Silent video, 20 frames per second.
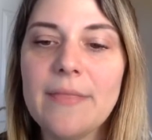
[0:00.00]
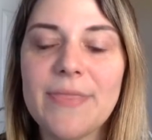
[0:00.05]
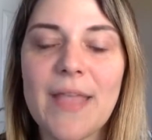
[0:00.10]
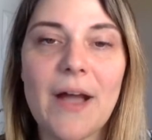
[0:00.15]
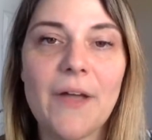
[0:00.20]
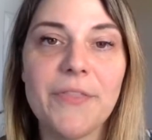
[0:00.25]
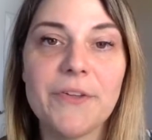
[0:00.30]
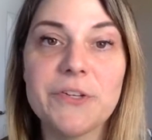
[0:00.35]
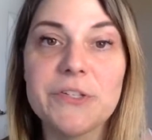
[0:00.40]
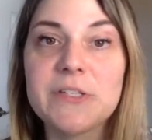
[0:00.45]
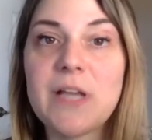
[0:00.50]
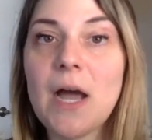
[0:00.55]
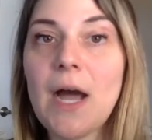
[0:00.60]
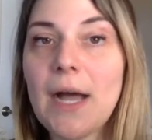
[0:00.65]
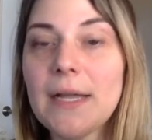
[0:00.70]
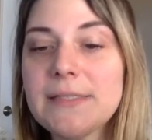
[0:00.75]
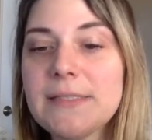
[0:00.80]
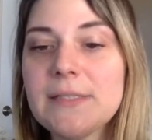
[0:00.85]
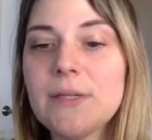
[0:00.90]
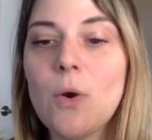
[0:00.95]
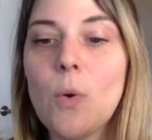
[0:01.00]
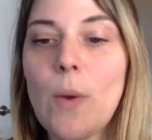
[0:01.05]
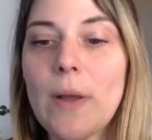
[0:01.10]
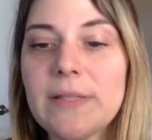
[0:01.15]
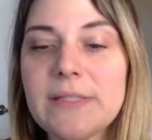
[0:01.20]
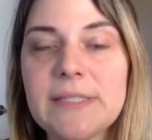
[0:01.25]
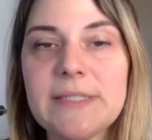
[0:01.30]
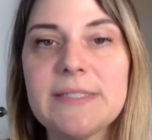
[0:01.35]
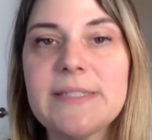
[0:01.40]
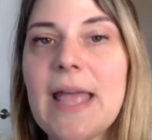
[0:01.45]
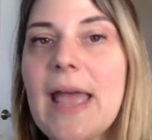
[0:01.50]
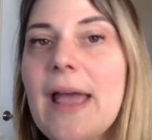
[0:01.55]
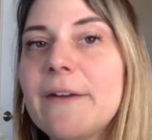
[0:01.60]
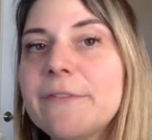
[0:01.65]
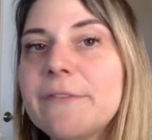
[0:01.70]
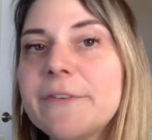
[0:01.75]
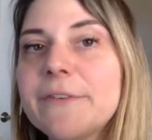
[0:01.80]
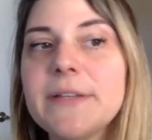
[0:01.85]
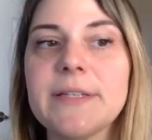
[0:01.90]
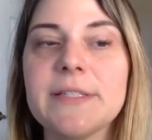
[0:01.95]
Now there's consequences to
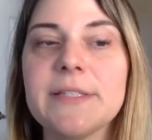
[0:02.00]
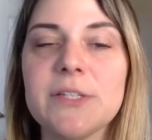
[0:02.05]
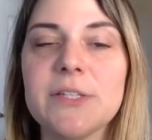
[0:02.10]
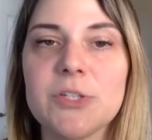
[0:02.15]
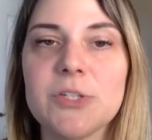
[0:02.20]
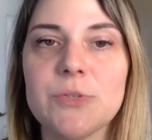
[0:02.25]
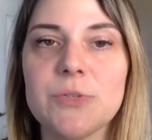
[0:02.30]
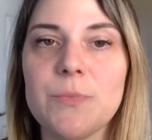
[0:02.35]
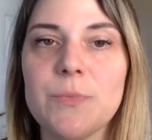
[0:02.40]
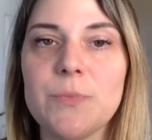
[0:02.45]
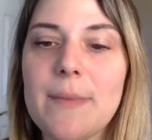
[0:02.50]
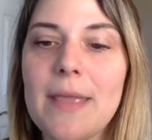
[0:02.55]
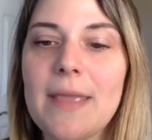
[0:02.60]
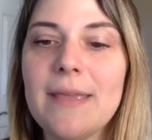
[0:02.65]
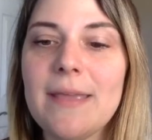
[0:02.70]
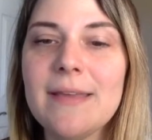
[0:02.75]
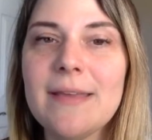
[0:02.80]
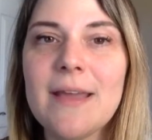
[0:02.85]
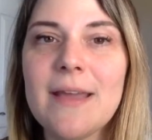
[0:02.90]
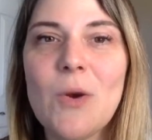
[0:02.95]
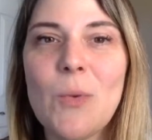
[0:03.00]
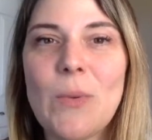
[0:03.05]
every decision we make.